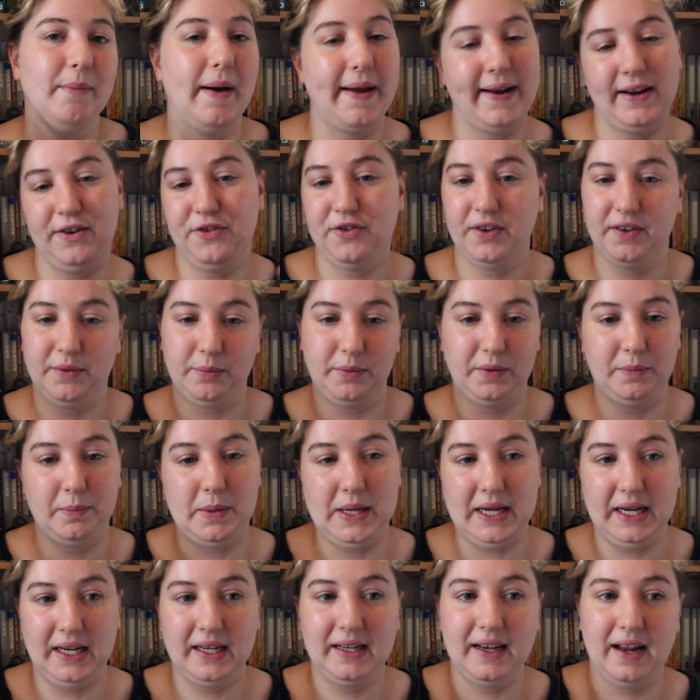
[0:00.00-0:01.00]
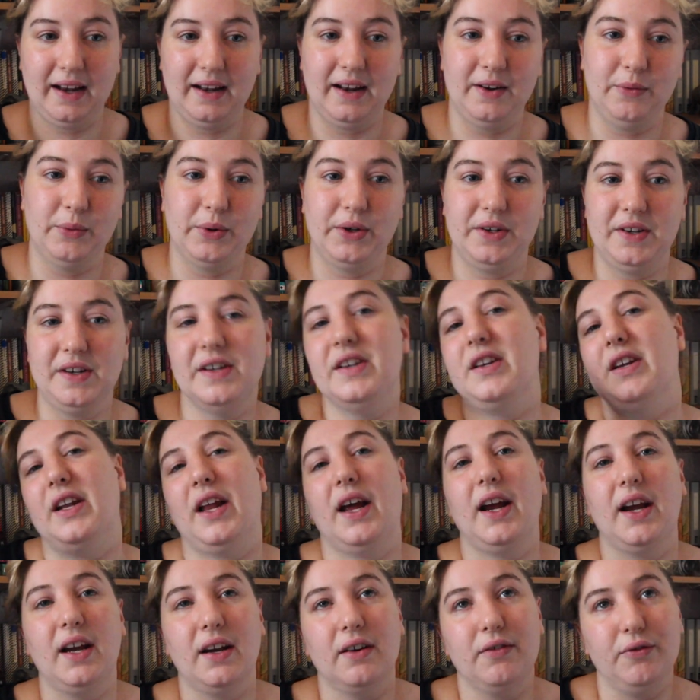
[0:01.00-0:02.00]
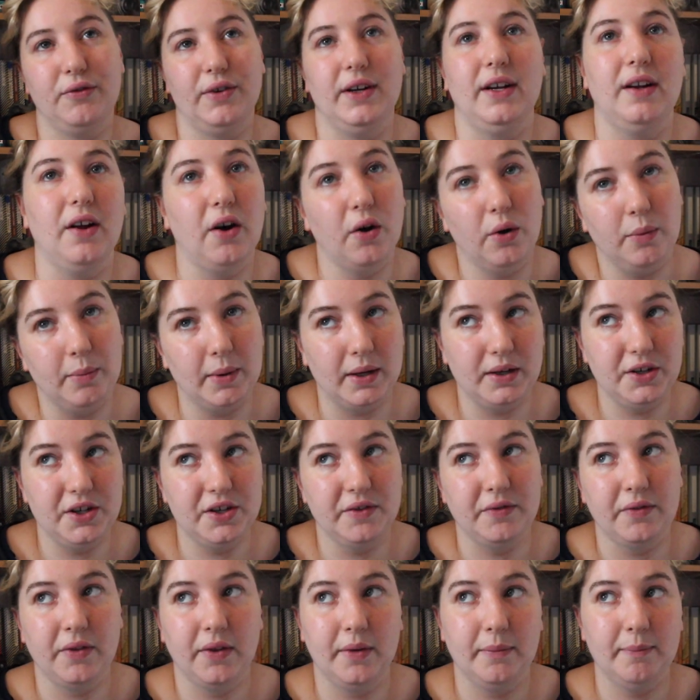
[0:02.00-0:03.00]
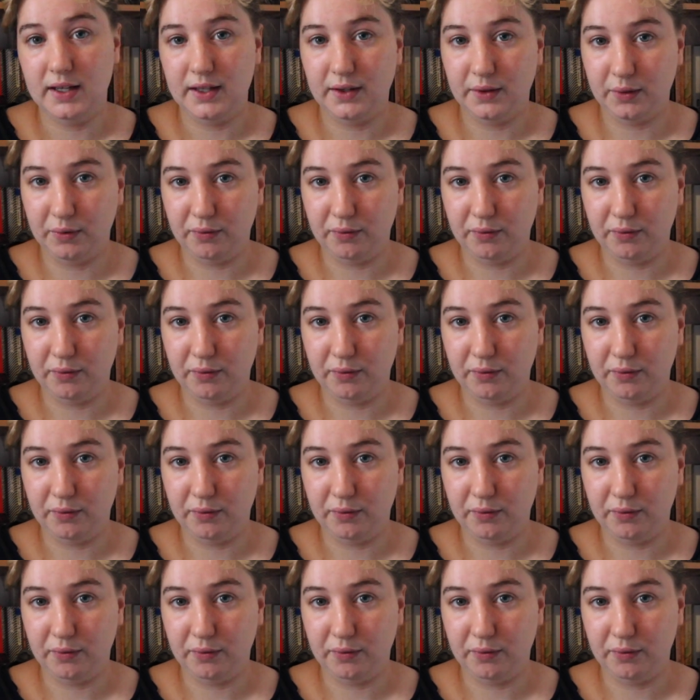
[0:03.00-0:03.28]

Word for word: my interest was piqued and I wanted to like read a whole bunch of them.